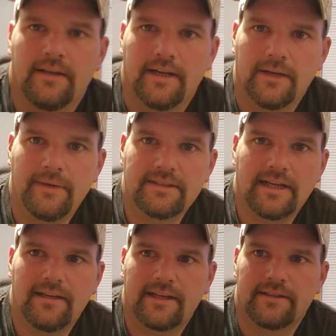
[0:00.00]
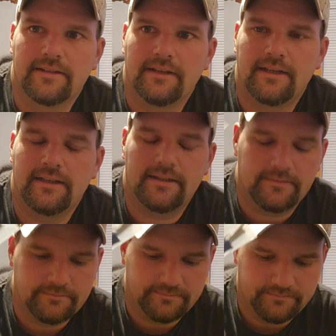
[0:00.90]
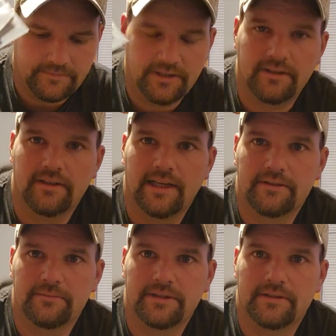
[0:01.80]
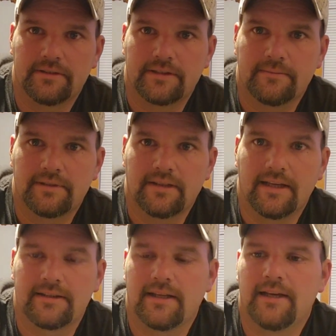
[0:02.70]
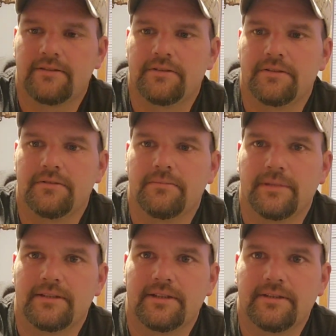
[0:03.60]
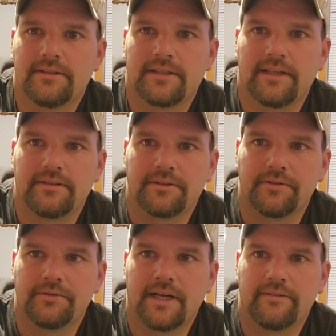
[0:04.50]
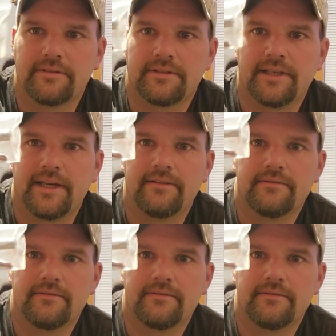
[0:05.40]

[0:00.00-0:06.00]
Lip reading: Everybody's got like a, you know, a Leatherman or something like that too. But this is a screwdriver set.